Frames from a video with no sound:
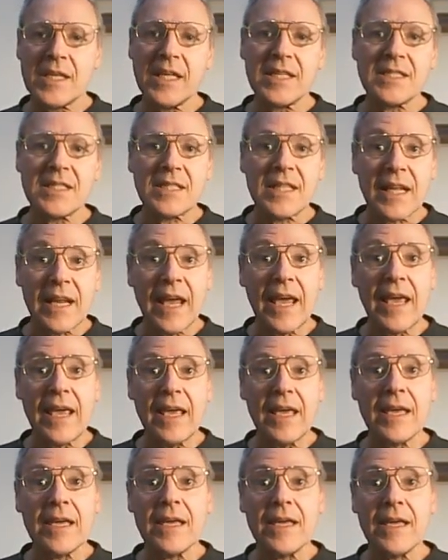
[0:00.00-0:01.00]
Since
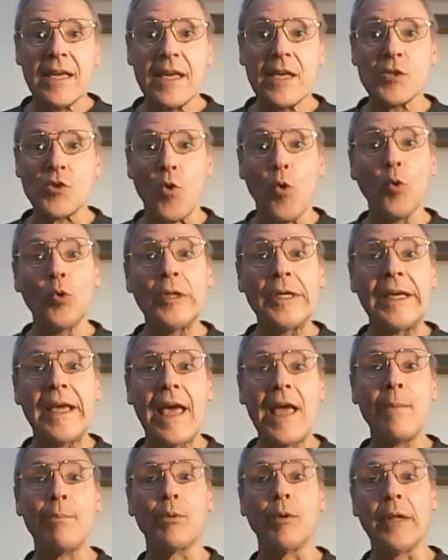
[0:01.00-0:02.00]
today is
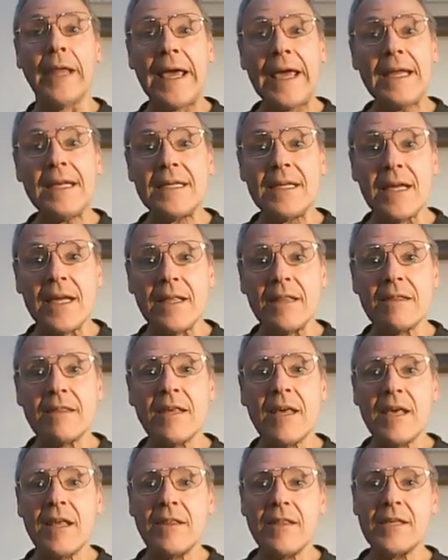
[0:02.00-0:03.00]
only April
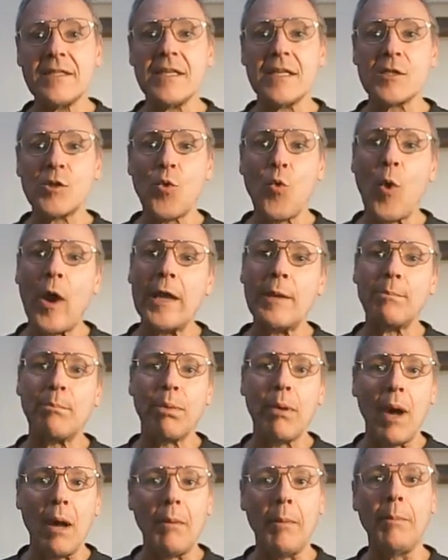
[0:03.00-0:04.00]
18th, this is
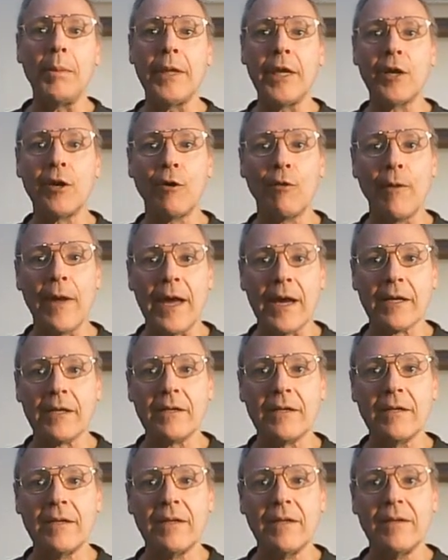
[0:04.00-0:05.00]
quite probably
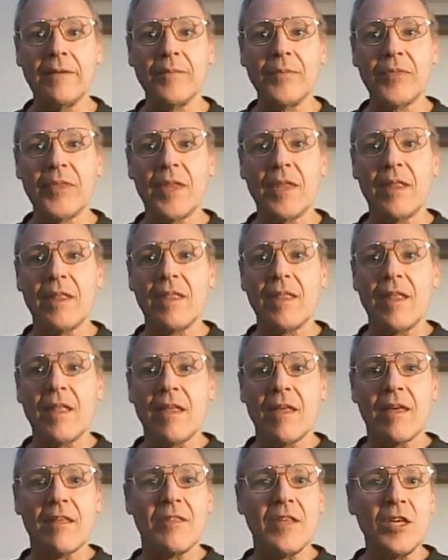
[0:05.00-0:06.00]
correct.
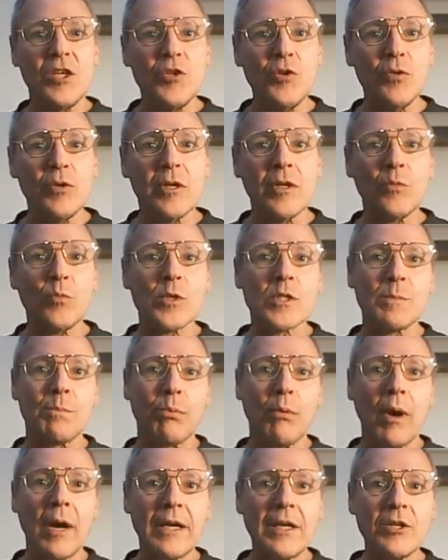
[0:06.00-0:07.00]
The unit
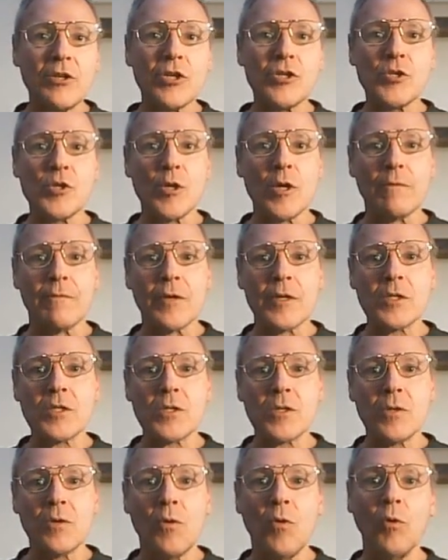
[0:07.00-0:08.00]
was brought into
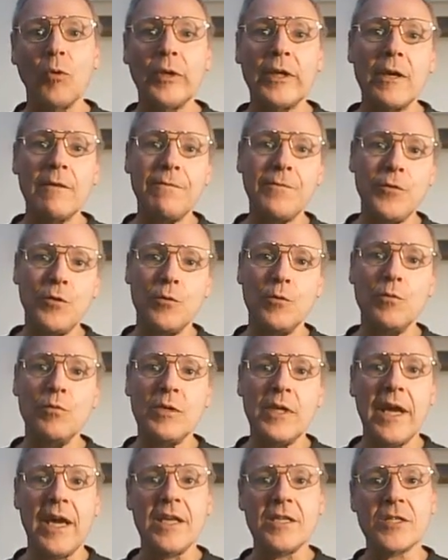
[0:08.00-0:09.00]
service only a
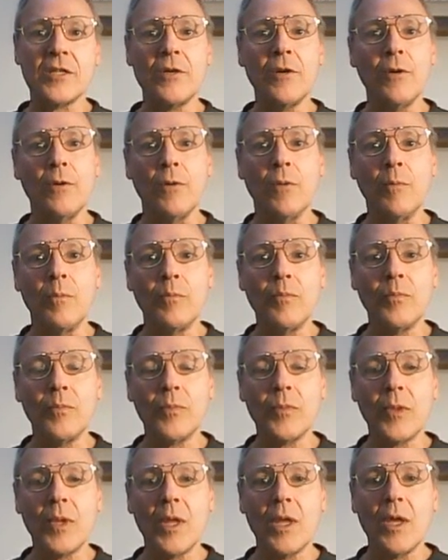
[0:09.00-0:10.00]
few days ago.
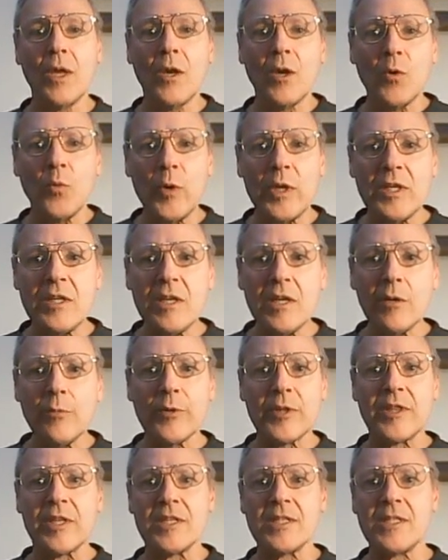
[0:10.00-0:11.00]
We
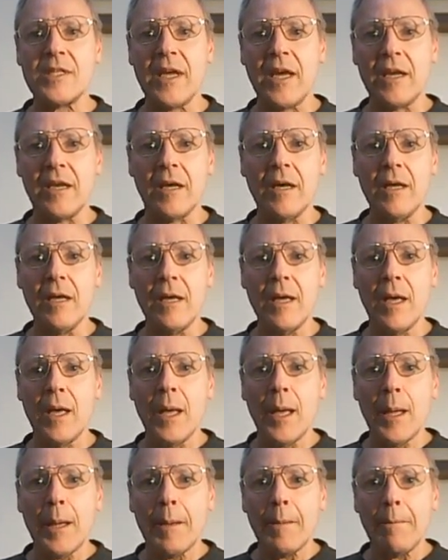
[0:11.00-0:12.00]
deal with this data
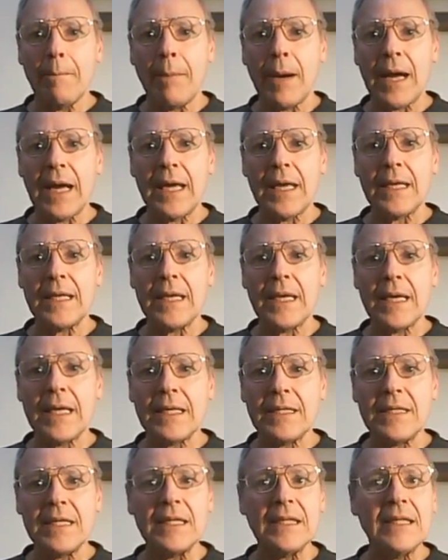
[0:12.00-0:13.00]
by
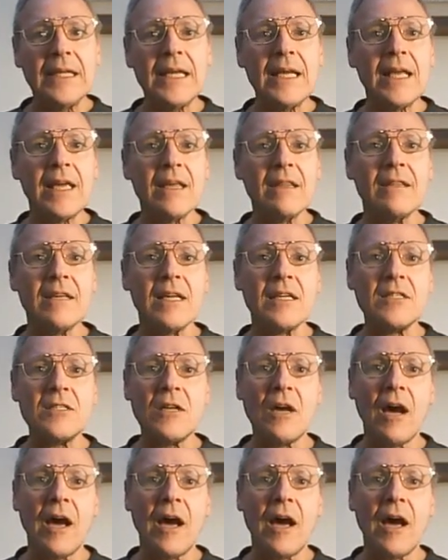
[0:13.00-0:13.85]
deleting the